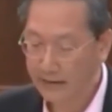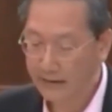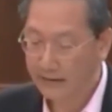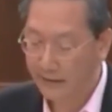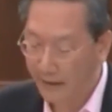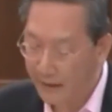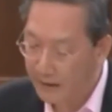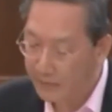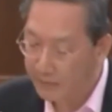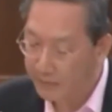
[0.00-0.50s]

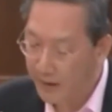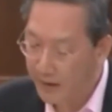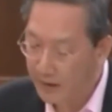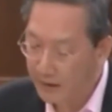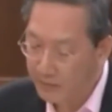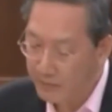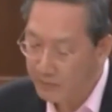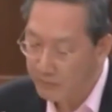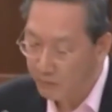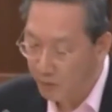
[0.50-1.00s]
Take
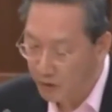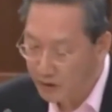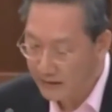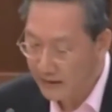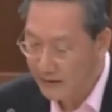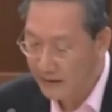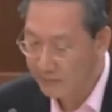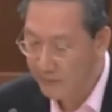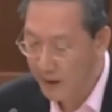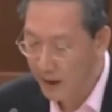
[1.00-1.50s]
Madam
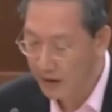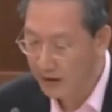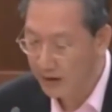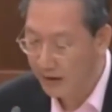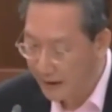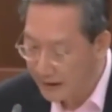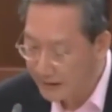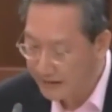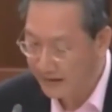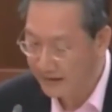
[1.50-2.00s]
Moslima
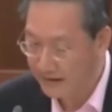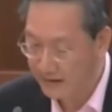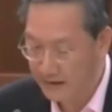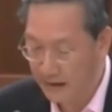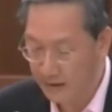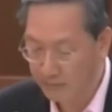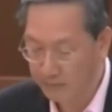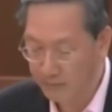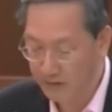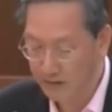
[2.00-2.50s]
as an
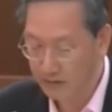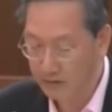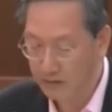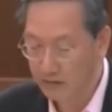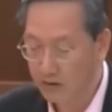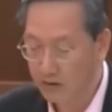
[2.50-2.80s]
example.